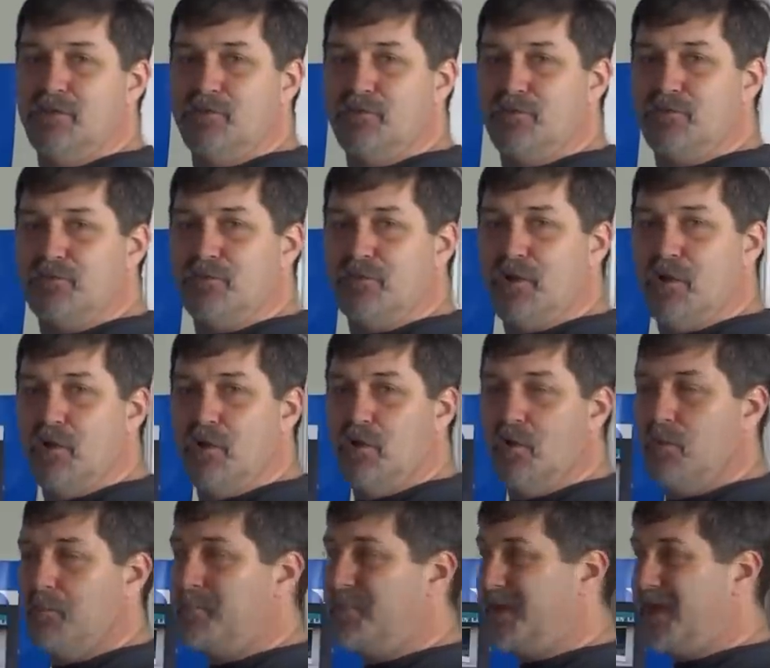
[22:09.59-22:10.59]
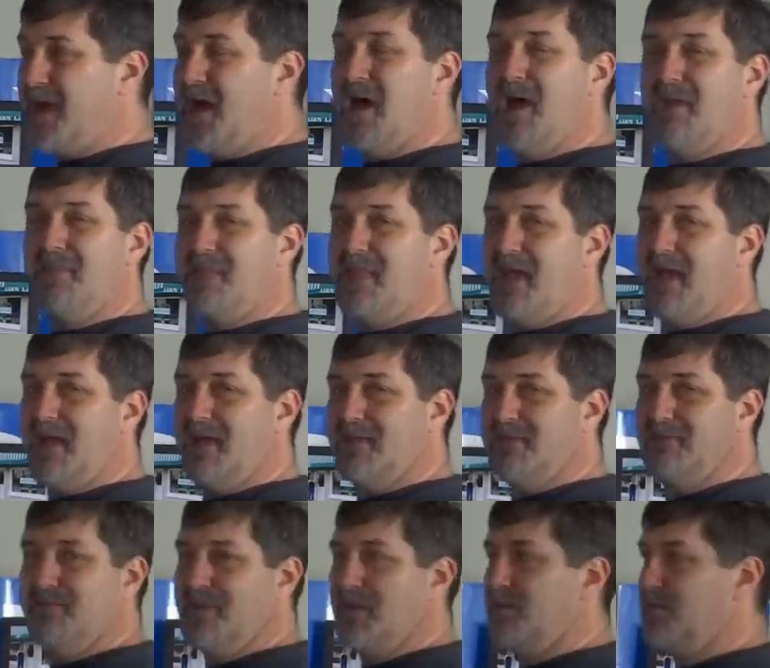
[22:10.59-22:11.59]
so beyond
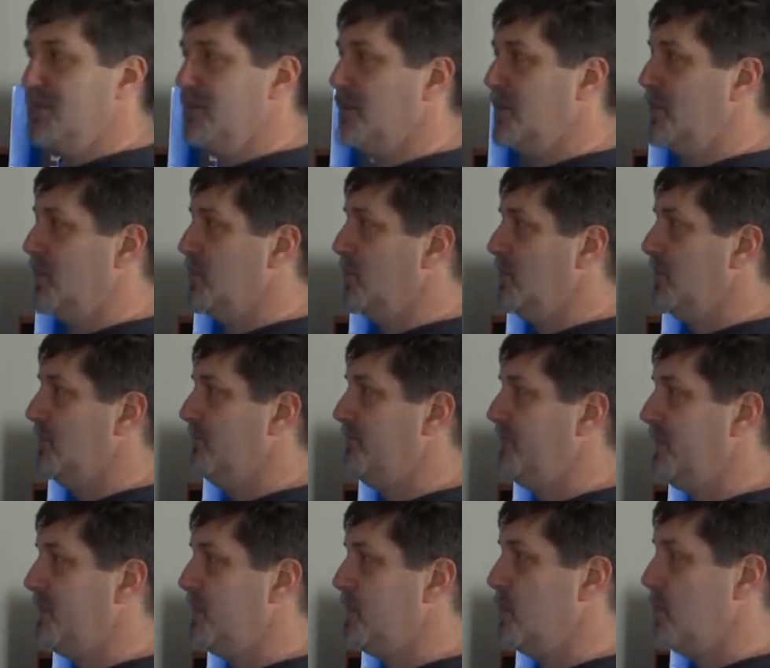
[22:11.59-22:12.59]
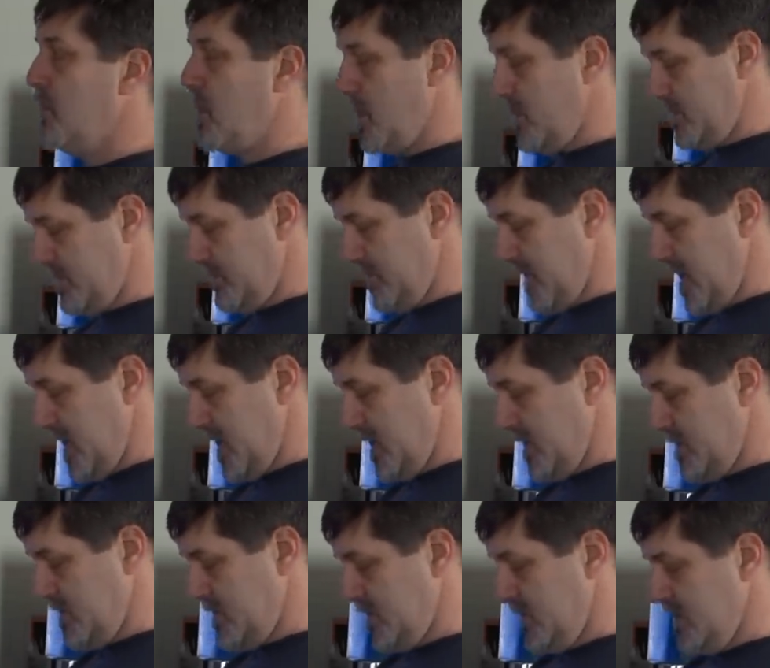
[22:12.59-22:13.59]
that little video on
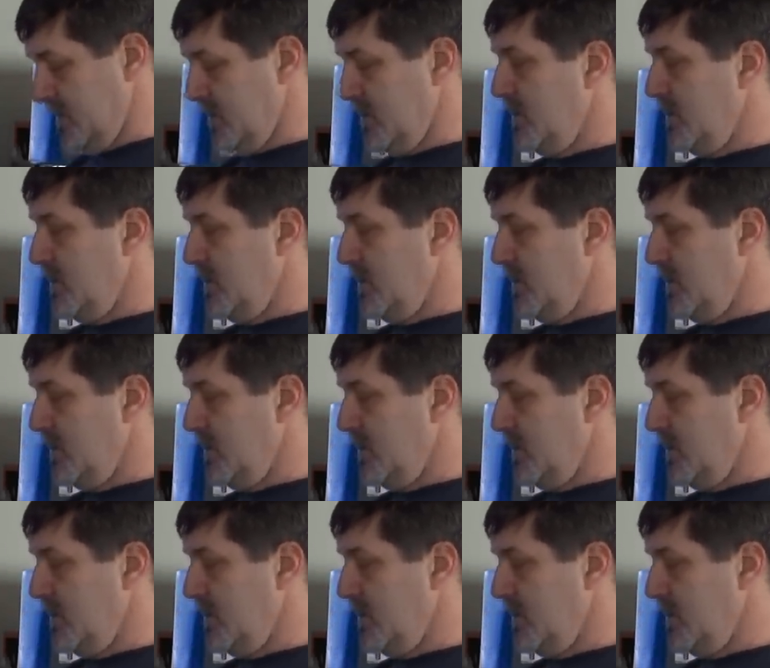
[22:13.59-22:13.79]
demand